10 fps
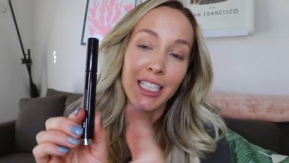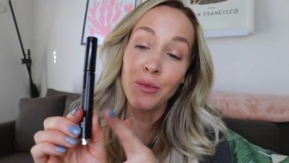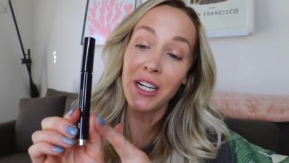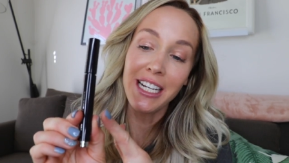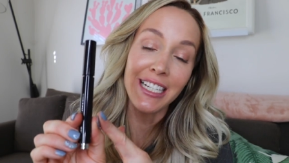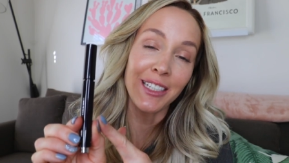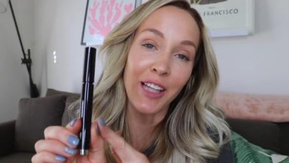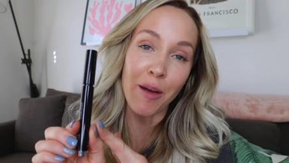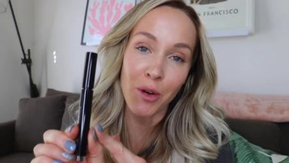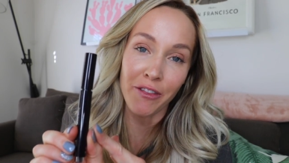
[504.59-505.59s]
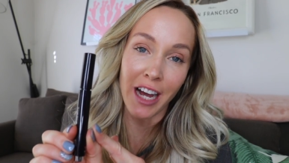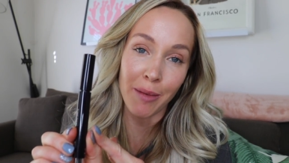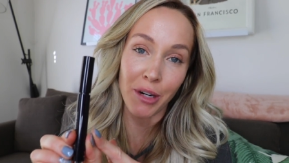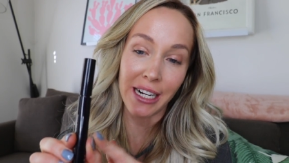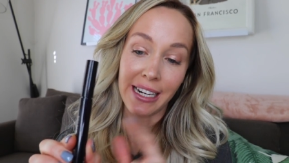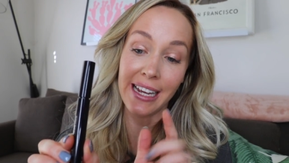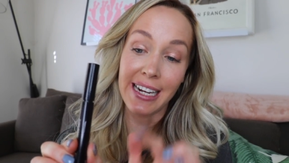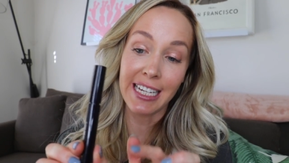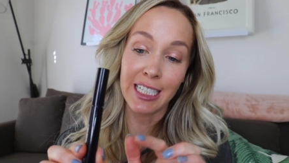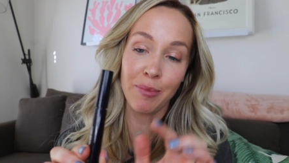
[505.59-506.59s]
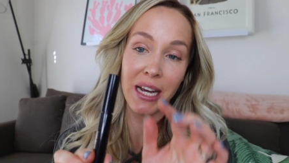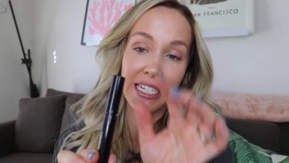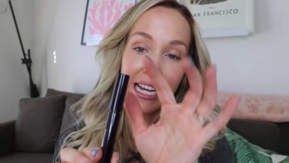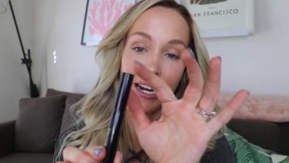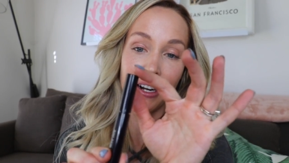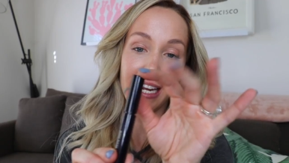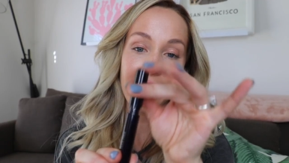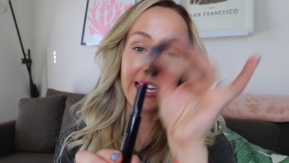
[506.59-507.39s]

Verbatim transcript: This one is a lot more vibrant. It is by Terry.